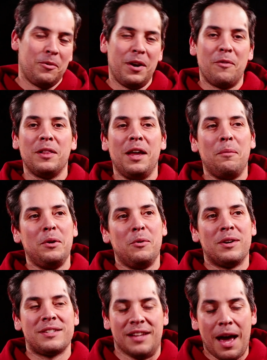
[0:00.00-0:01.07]
whatever label you
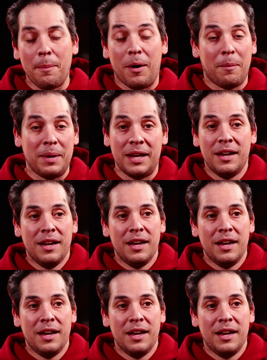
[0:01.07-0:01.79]
want to slap on me.